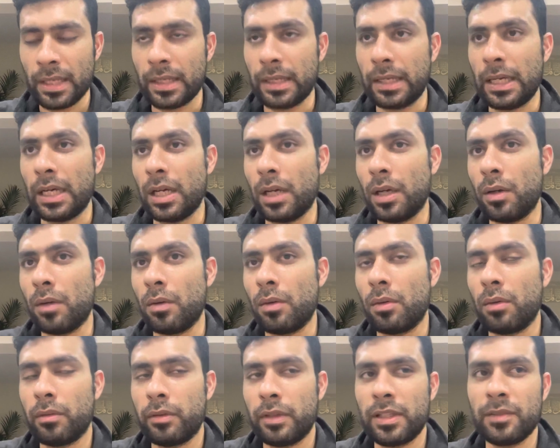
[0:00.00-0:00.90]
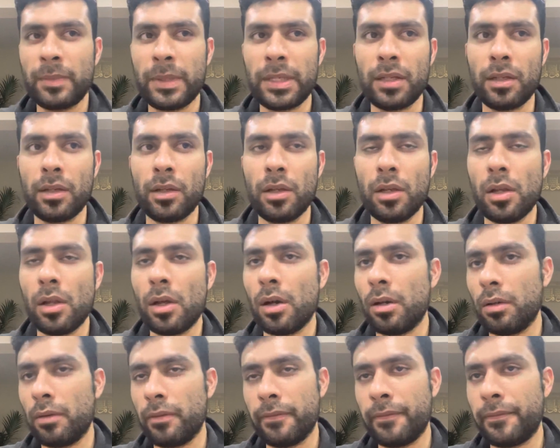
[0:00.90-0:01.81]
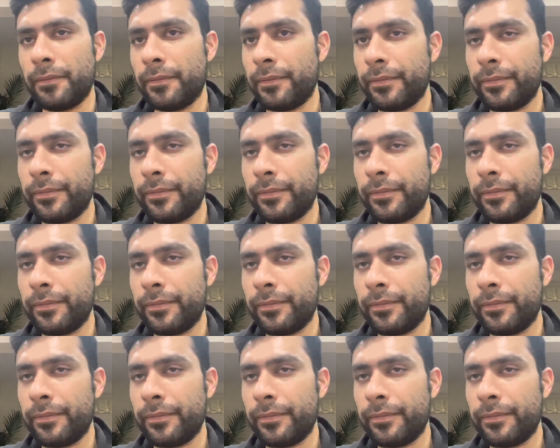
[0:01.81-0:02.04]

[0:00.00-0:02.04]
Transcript: Now, there's been a lot of